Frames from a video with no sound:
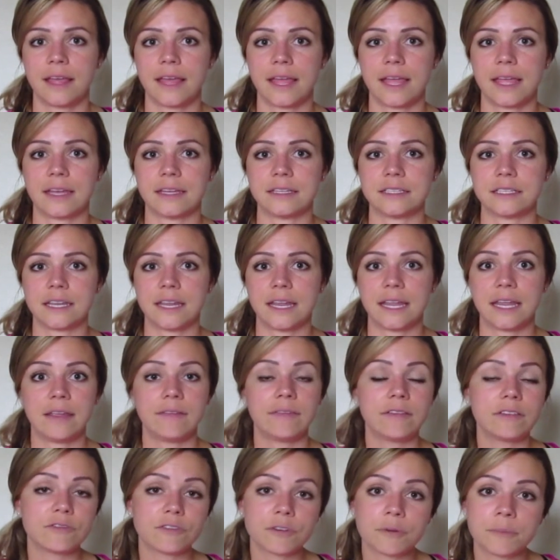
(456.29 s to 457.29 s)
And
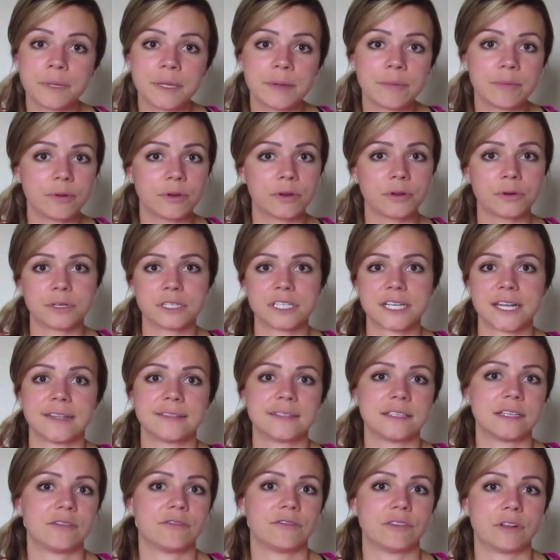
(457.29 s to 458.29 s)
even for people who are
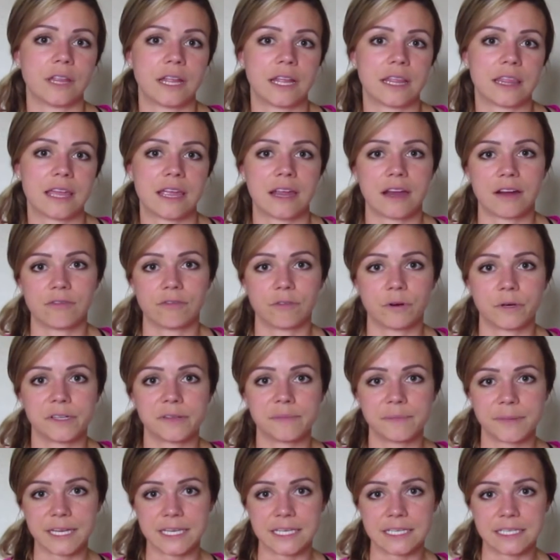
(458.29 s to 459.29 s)
testing for like the Air
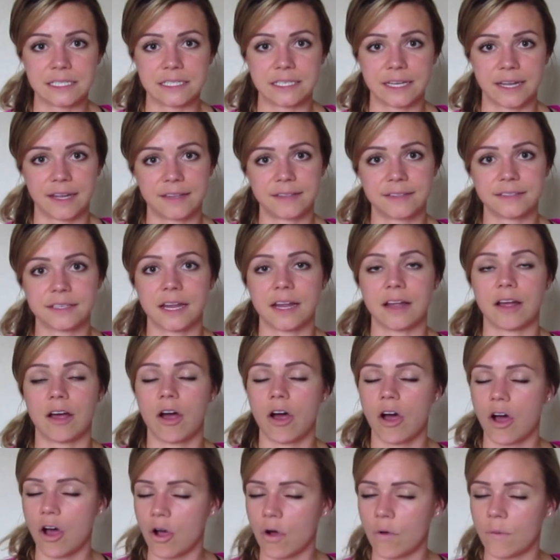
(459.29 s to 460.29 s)
Force PT test, I
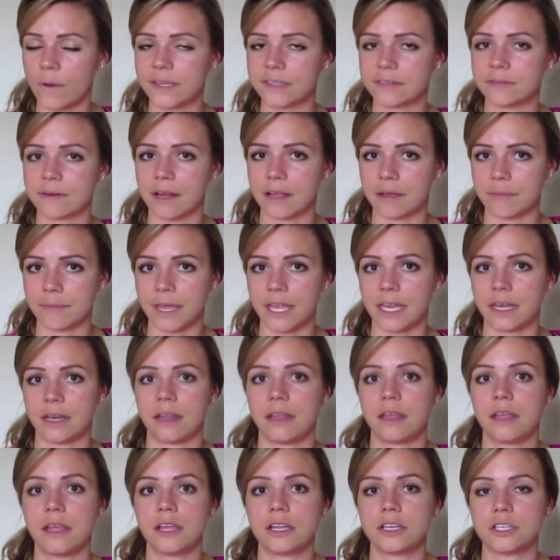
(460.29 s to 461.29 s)
always
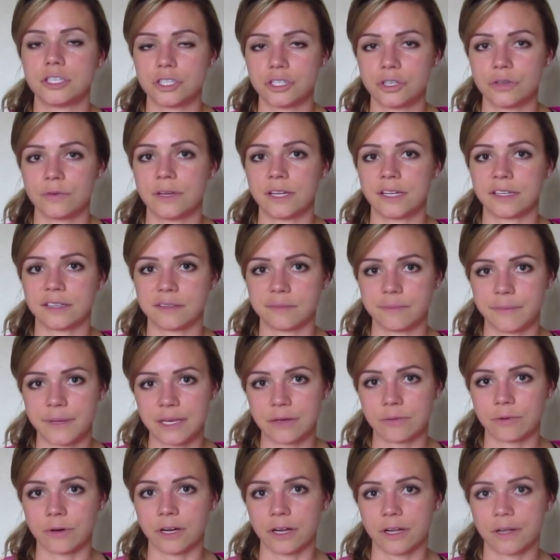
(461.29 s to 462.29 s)
recommend doing
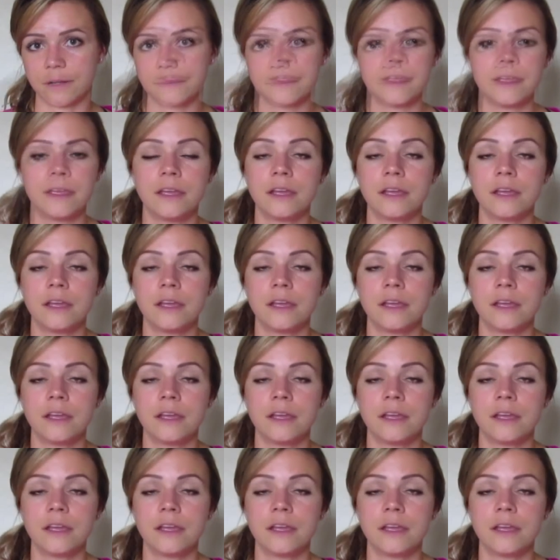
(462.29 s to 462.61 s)
speed work.